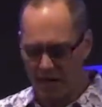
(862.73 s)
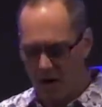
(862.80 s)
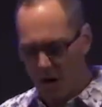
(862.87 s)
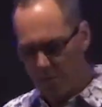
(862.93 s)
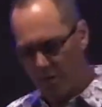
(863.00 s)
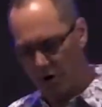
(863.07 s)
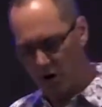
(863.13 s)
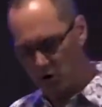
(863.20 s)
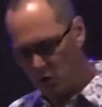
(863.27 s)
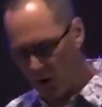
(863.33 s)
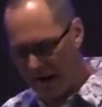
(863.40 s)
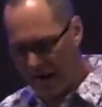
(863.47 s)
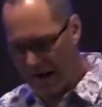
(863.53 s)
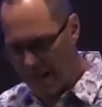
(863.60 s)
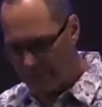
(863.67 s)
because what
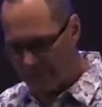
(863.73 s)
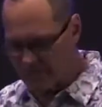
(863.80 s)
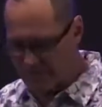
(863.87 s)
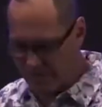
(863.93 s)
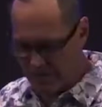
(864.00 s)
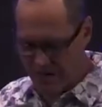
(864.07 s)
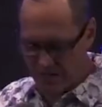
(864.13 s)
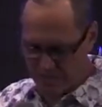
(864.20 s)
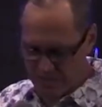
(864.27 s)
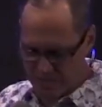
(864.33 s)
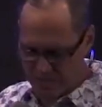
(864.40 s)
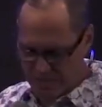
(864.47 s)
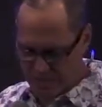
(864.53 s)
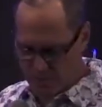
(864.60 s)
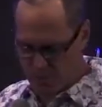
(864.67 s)
happens if
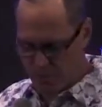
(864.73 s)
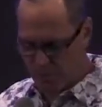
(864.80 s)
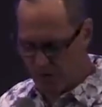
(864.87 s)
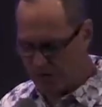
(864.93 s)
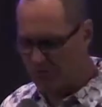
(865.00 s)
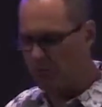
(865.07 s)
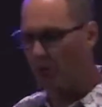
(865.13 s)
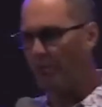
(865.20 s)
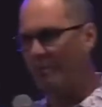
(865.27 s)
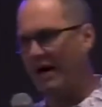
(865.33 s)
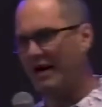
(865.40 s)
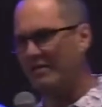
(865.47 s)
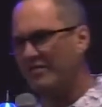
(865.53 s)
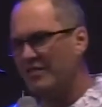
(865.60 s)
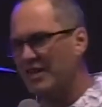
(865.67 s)
everything you prayed for
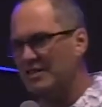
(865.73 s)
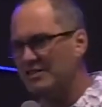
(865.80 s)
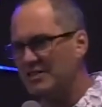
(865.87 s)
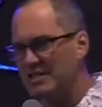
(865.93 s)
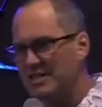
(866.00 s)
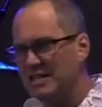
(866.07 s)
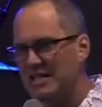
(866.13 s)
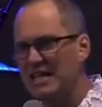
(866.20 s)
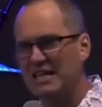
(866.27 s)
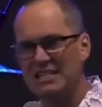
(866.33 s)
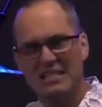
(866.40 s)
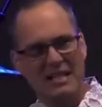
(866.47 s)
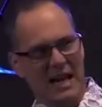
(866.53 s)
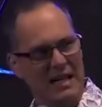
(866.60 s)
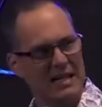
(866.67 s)
manifested in the next
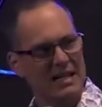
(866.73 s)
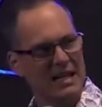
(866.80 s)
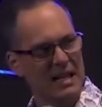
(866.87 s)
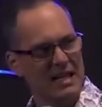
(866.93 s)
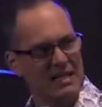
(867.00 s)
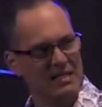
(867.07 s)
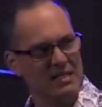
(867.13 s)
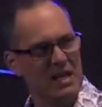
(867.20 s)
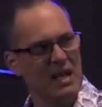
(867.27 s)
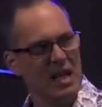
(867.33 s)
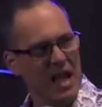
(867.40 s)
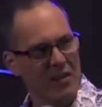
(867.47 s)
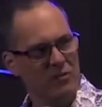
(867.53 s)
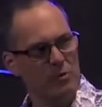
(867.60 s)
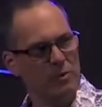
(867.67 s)
ninety days?
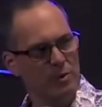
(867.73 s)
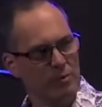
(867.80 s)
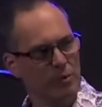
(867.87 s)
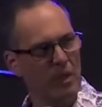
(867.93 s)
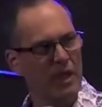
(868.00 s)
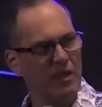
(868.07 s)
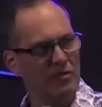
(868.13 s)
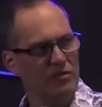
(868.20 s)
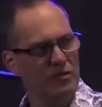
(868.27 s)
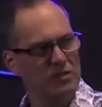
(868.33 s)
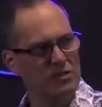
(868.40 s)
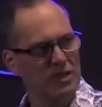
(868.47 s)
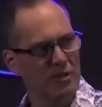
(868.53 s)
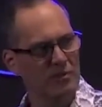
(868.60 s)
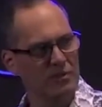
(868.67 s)
Have you been praying for
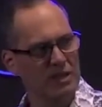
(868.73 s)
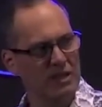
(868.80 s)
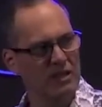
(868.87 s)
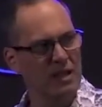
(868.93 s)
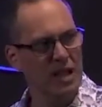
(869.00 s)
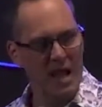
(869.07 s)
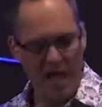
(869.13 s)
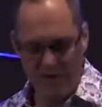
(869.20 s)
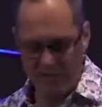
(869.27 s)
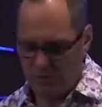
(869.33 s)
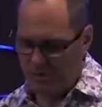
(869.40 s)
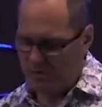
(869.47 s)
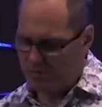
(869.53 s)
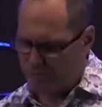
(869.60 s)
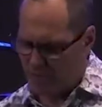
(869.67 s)
something? Have you
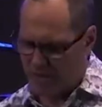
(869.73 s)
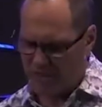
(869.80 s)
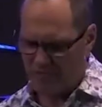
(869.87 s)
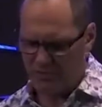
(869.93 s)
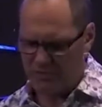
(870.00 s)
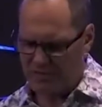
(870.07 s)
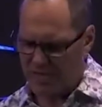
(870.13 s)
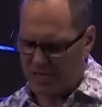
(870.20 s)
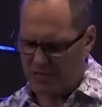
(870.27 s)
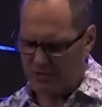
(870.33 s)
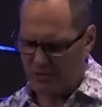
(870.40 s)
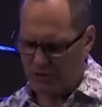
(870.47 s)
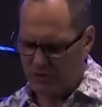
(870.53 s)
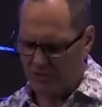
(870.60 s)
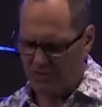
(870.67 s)
been praying for things for
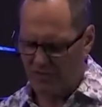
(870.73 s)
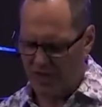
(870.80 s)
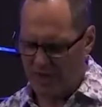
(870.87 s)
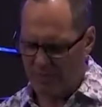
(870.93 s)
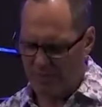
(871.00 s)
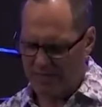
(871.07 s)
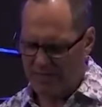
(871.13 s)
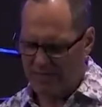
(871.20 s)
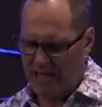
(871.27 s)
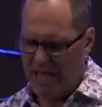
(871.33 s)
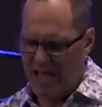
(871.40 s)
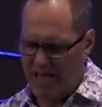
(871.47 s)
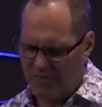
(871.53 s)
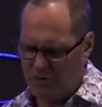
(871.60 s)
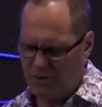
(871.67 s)
your family?
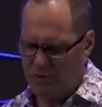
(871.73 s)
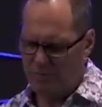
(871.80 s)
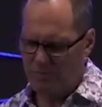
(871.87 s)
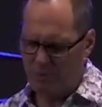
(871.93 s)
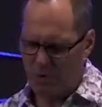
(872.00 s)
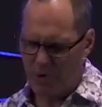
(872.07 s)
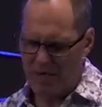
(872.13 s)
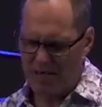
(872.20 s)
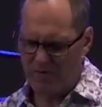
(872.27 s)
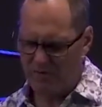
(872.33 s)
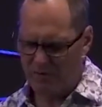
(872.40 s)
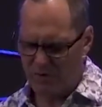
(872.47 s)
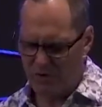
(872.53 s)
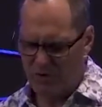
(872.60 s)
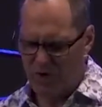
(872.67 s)
Have you been praying
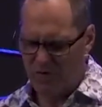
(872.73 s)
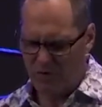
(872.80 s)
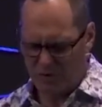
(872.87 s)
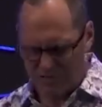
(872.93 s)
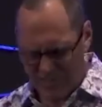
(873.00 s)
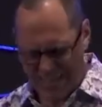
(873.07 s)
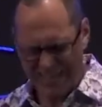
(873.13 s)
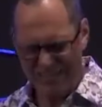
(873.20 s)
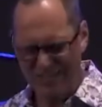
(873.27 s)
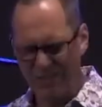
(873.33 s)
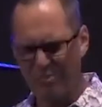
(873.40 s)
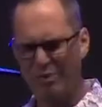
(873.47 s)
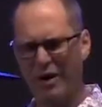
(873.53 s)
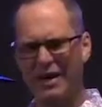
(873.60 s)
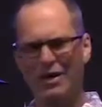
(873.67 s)
for, for things to
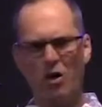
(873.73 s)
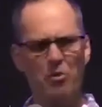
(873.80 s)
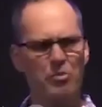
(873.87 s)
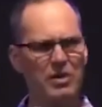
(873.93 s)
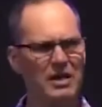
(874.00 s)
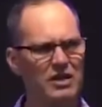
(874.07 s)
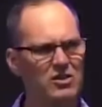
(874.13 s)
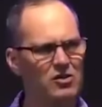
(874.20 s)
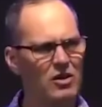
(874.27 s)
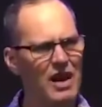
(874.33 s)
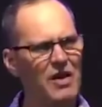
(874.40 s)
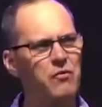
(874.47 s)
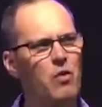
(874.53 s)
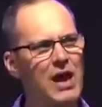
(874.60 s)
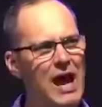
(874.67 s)
break open in your
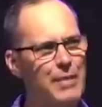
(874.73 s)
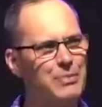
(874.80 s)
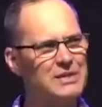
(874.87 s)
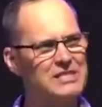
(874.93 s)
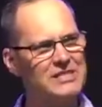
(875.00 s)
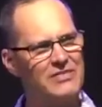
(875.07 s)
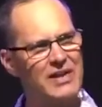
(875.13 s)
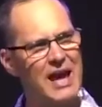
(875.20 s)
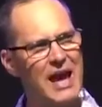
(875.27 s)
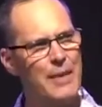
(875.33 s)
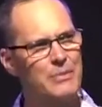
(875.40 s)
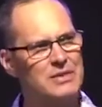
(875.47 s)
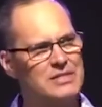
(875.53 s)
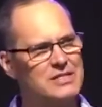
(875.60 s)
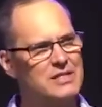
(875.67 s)
life? What happens if it
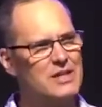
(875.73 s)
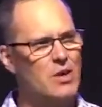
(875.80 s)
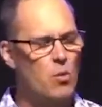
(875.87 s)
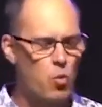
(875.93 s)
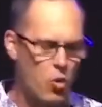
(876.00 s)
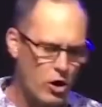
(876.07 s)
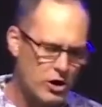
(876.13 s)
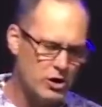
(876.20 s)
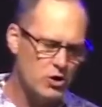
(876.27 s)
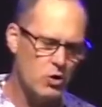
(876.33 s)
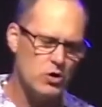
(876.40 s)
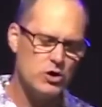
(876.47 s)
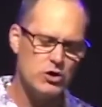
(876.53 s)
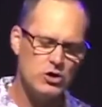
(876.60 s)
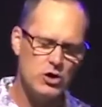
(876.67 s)
happens? What are you going
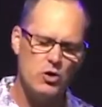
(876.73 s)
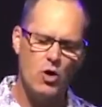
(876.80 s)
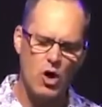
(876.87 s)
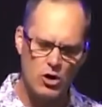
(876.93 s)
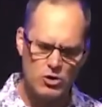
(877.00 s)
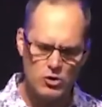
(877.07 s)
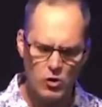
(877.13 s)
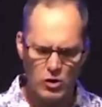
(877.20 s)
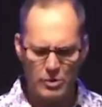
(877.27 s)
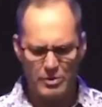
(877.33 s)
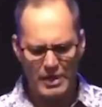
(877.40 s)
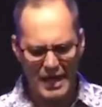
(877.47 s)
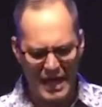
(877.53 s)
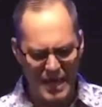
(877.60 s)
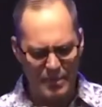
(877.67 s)
to do? Are you going to be
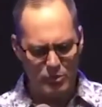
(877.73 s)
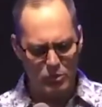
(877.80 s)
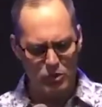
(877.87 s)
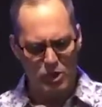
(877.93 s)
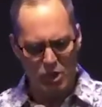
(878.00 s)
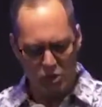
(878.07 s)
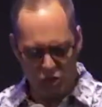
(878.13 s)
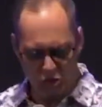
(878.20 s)
able to